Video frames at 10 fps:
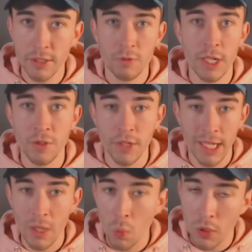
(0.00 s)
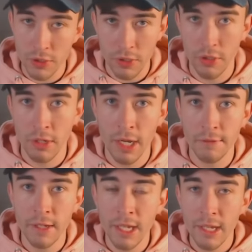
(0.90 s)
Rashford, it wasn't good enough.
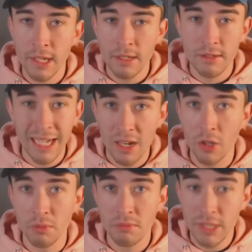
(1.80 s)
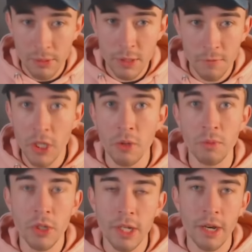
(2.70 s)
Dalot, there was a few.
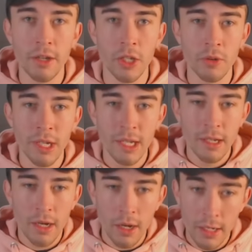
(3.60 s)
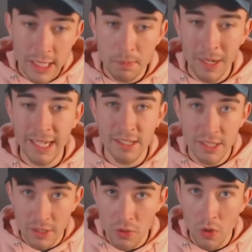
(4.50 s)
You could argue these players
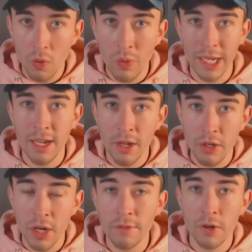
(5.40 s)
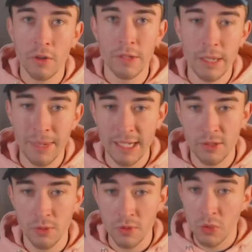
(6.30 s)
did not win enough of their
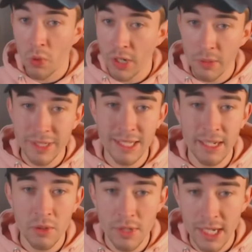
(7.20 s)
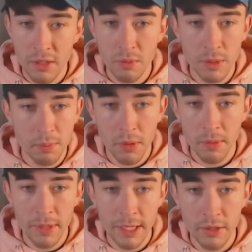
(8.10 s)
battles. The one I would say who did was
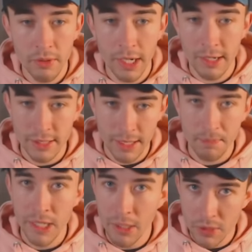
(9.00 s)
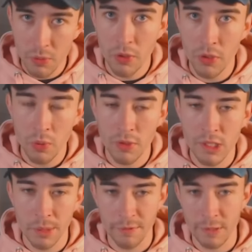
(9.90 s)
probably Ugarte. He was the one who won
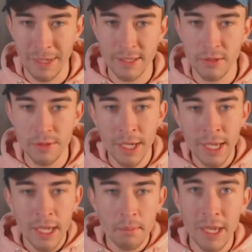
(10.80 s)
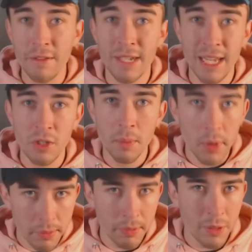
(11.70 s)
some of his battles, but even then, you
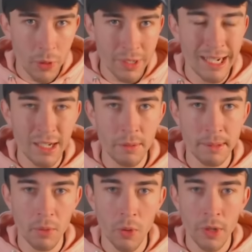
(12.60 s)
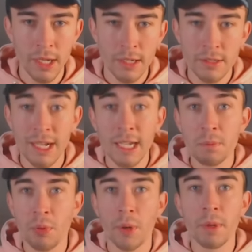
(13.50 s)
probably want a little bit more. So that is
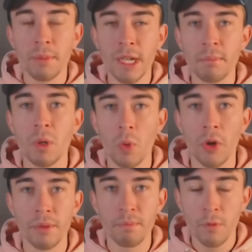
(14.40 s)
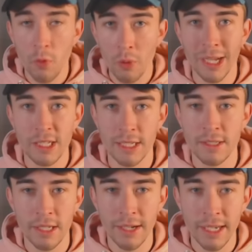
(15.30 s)
problem number one for
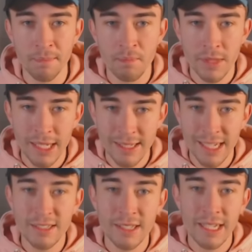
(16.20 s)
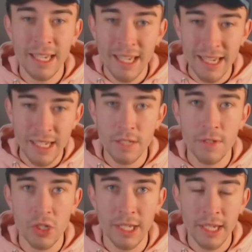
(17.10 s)
Manchester United. The intensity
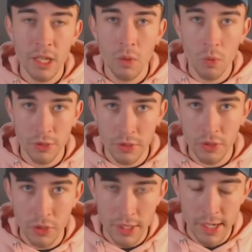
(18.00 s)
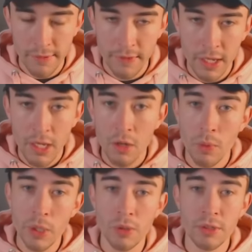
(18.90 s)
individually wasn't good enough.
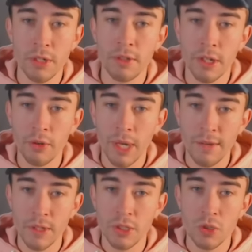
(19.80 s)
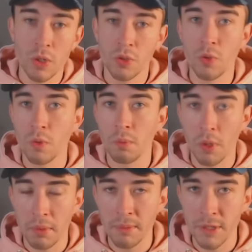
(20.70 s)
We also, though, have a structural
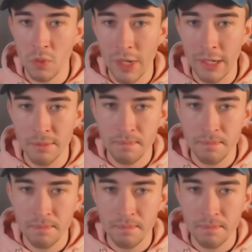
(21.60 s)
problem as well.